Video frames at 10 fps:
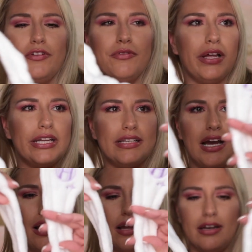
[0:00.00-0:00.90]
you like
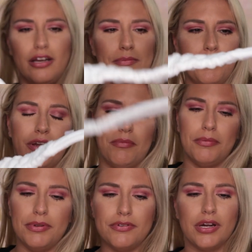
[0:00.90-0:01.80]
tie it up? Okay,
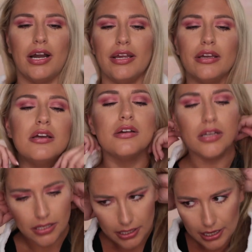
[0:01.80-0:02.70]
maybe you tie it.
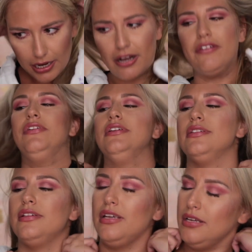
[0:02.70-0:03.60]
I
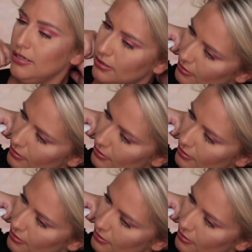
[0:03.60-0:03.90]
obviously